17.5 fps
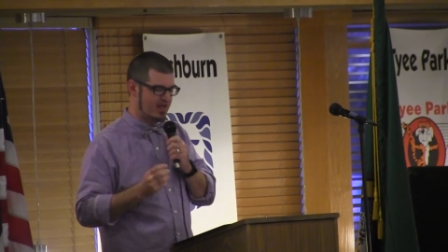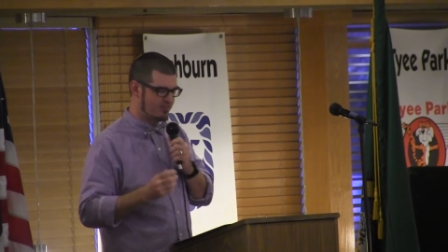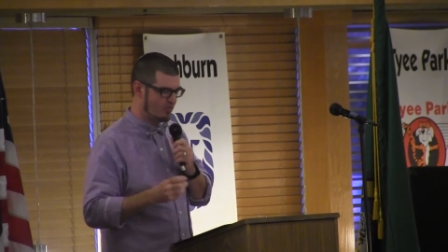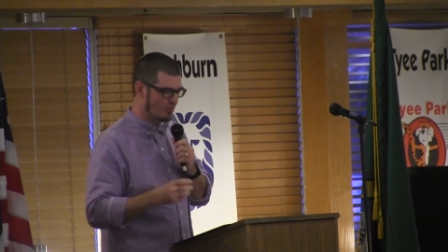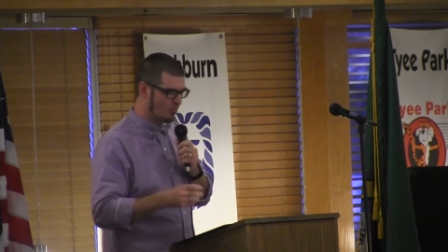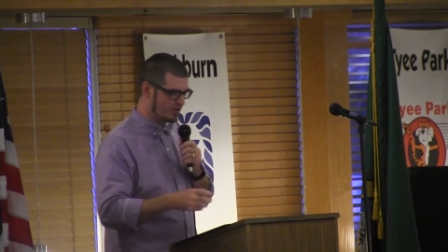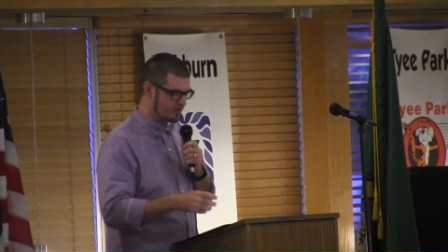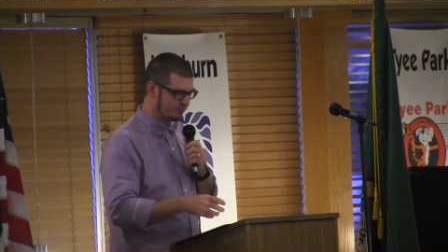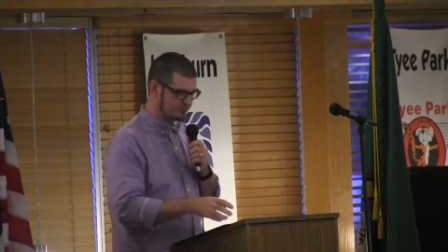and
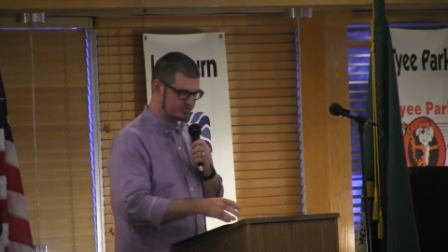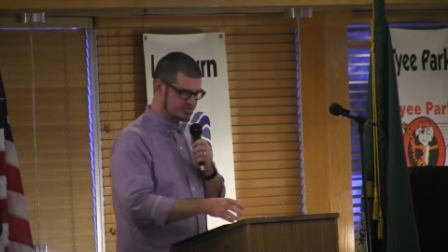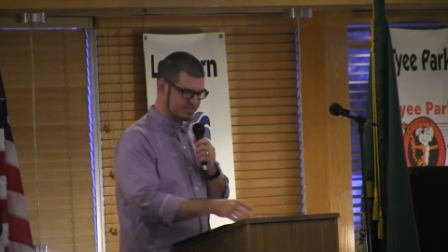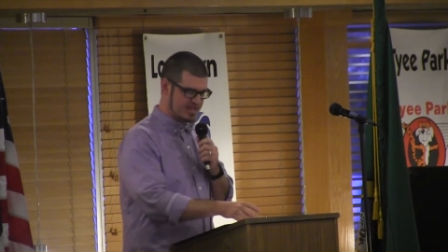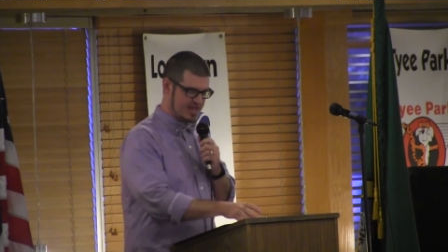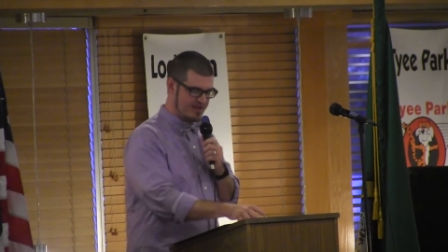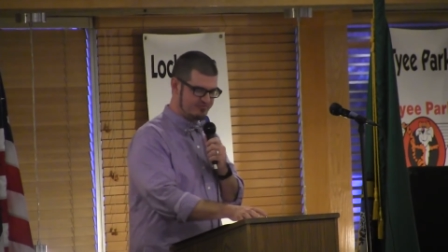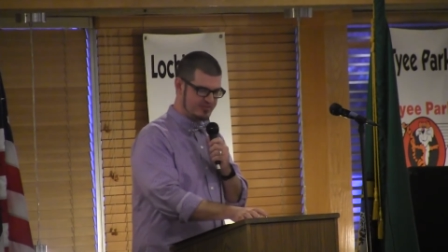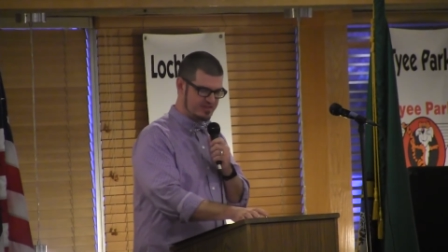the wonderful
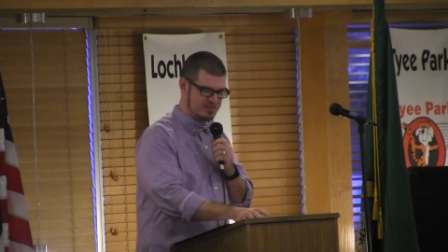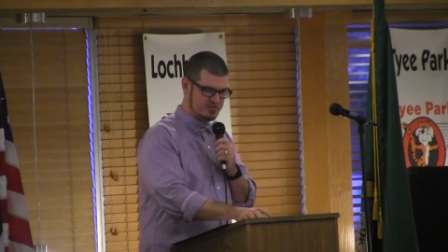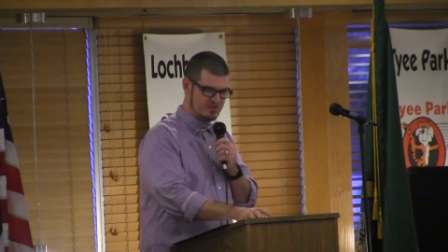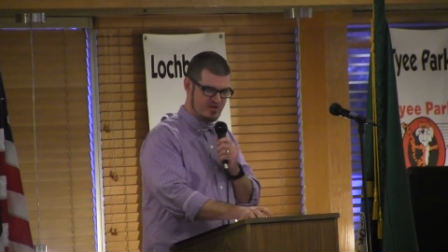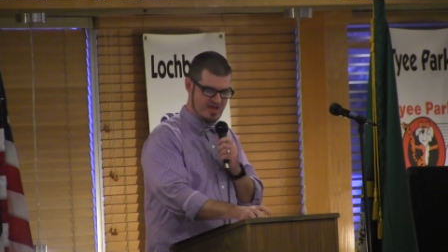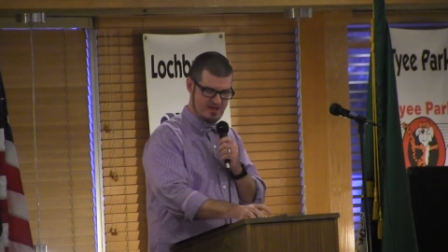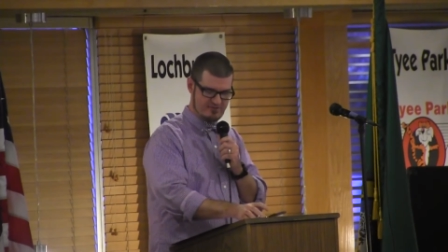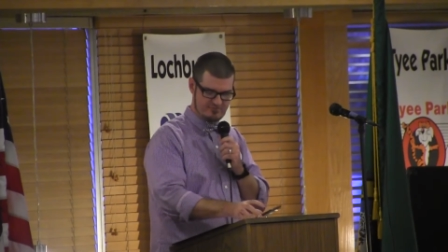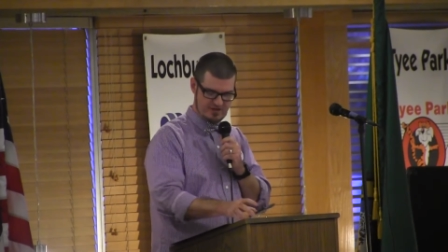staff that
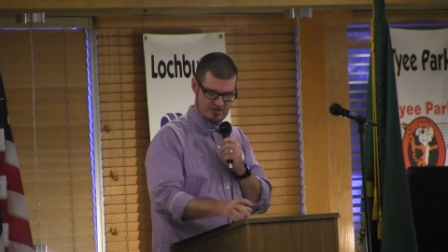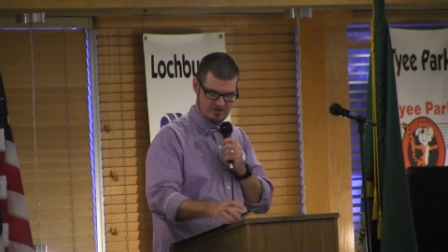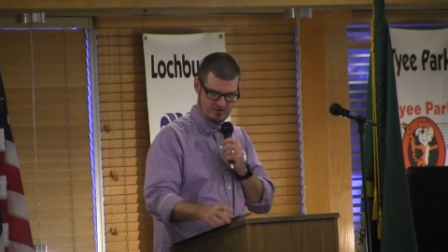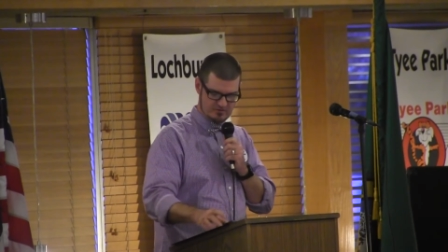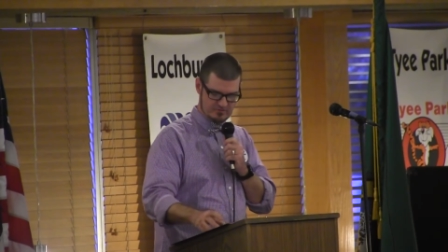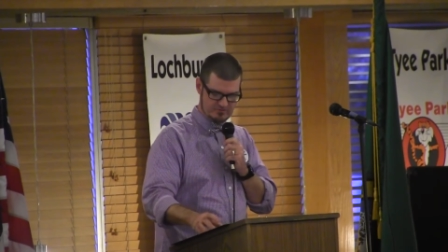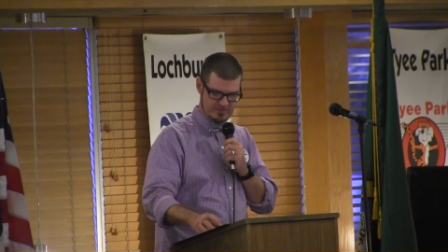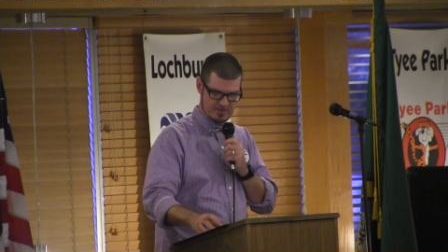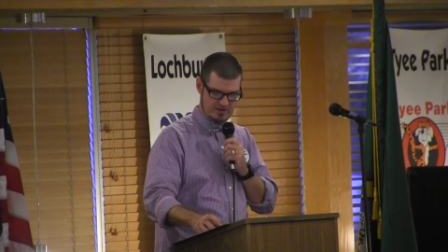you have
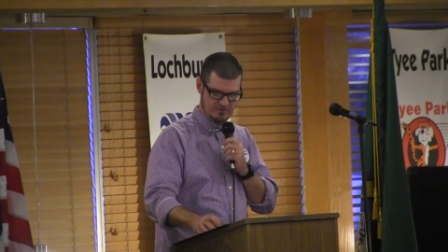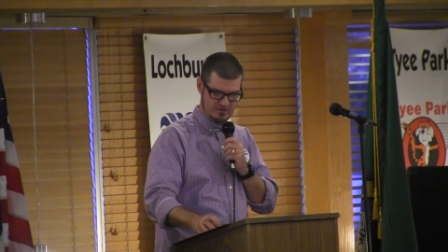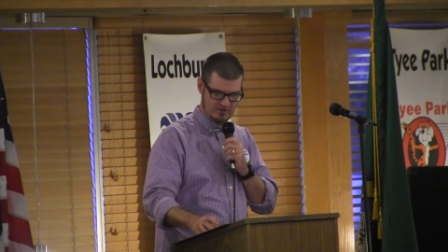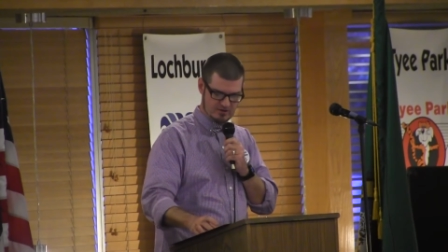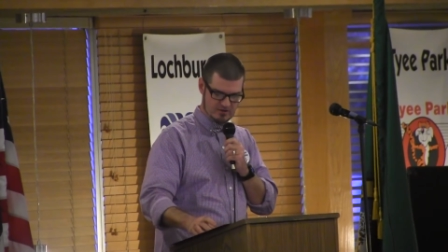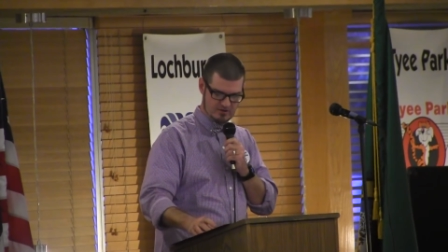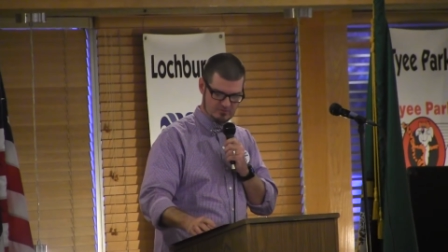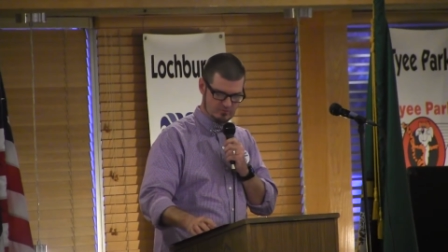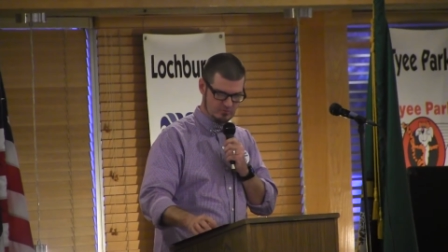here that
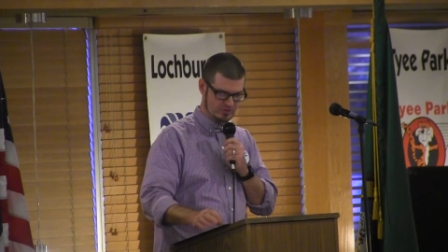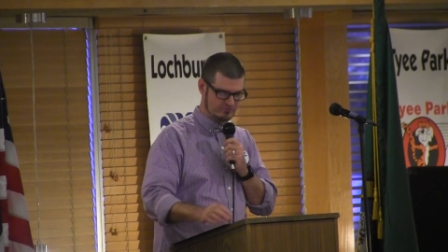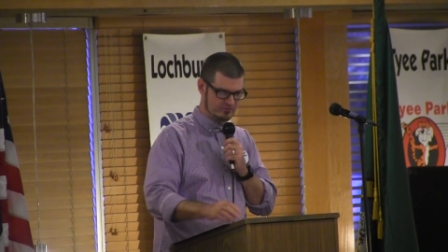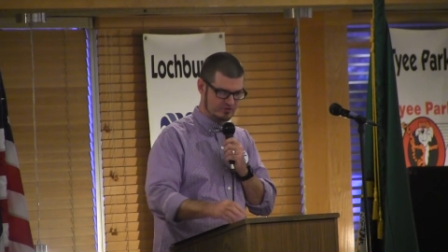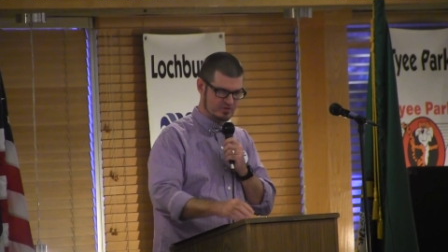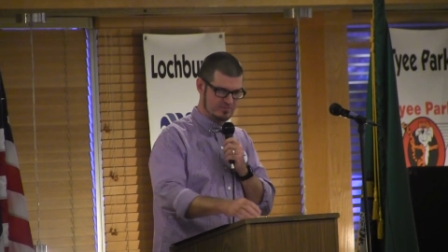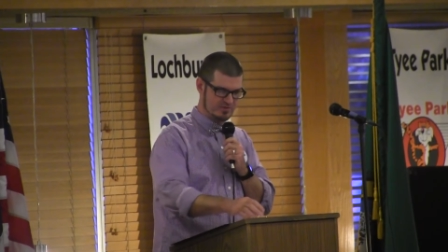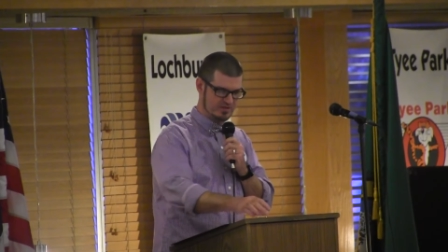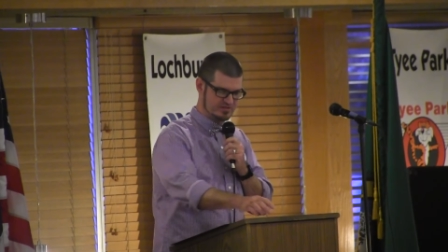are, work
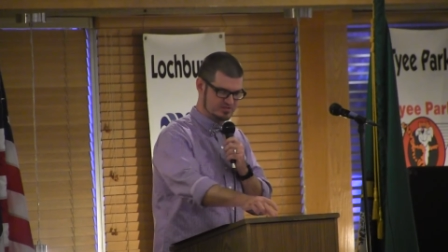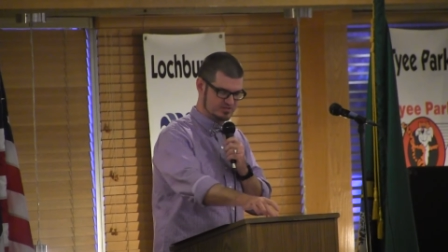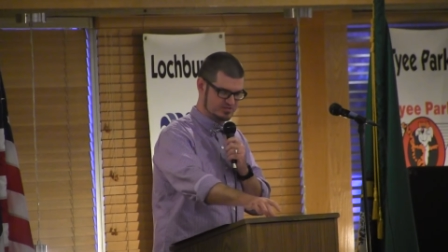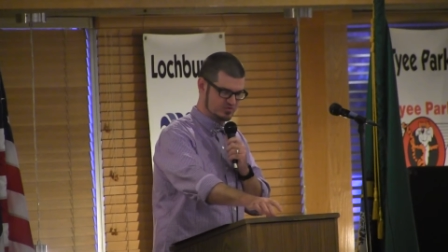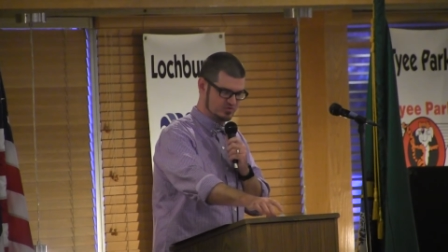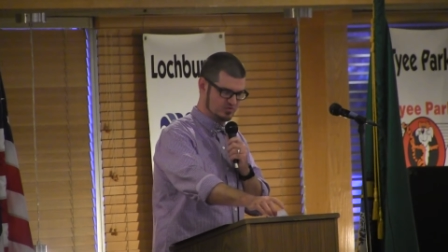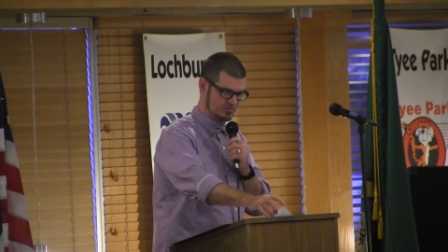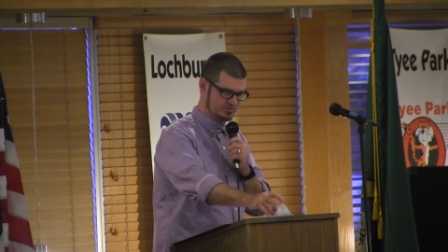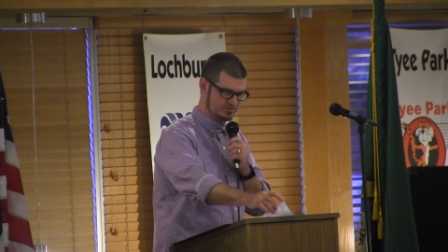for communities in
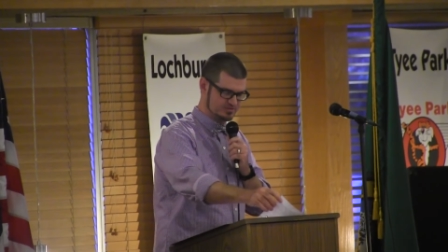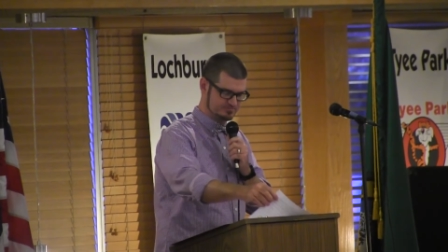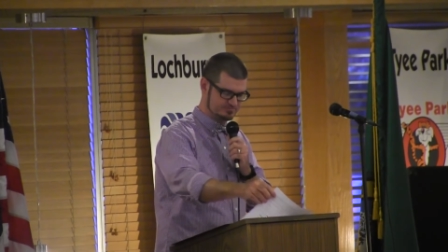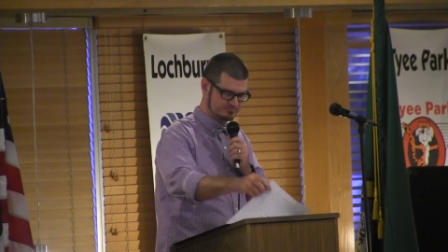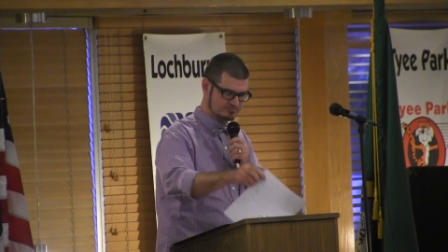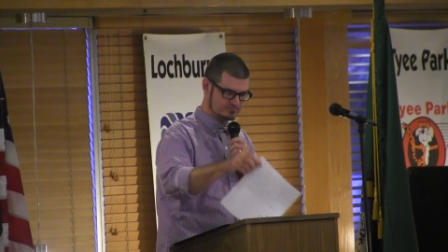schools,